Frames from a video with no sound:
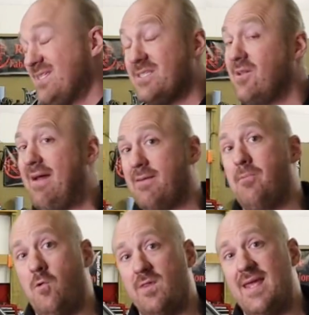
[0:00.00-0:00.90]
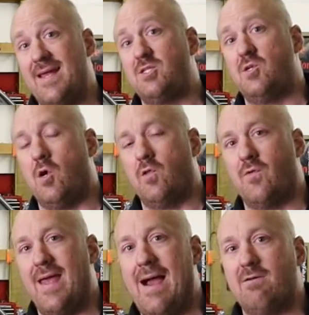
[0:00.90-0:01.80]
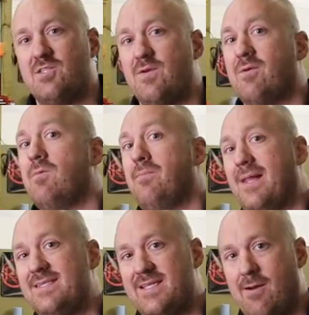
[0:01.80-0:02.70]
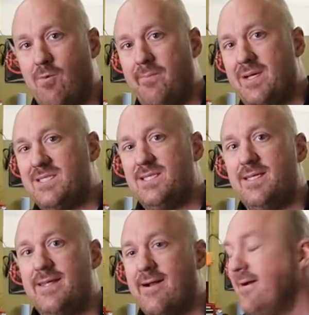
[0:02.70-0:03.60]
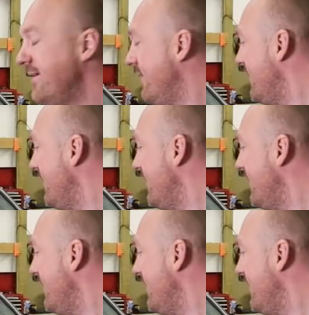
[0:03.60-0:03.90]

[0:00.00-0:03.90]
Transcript: we still have to pull the engine all the way out so we can replace that one piston in there,